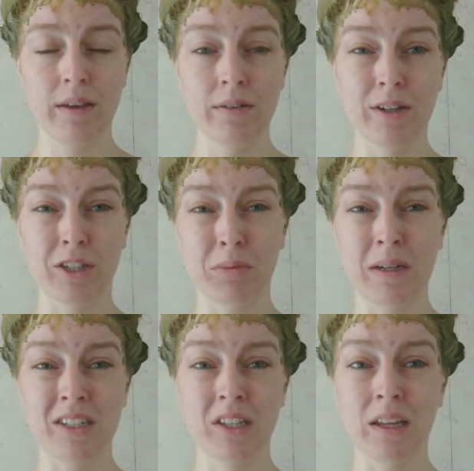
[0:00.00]
which
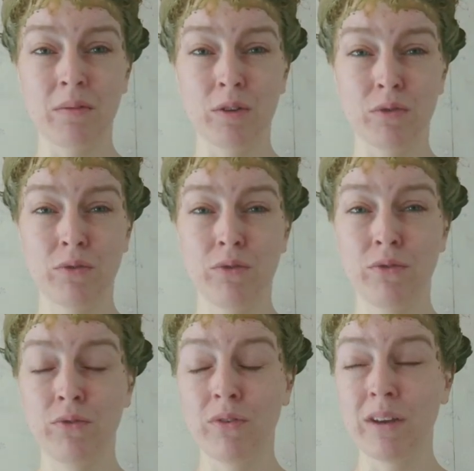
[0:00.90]
my skin would
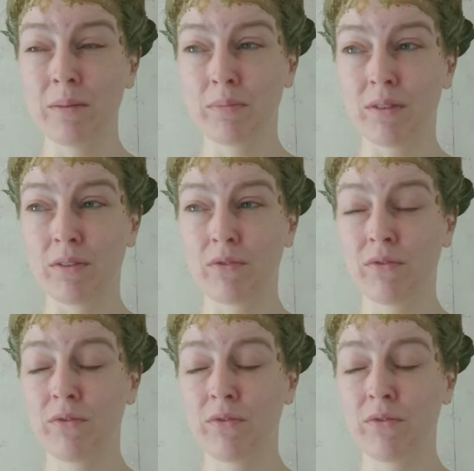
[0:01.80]
flip the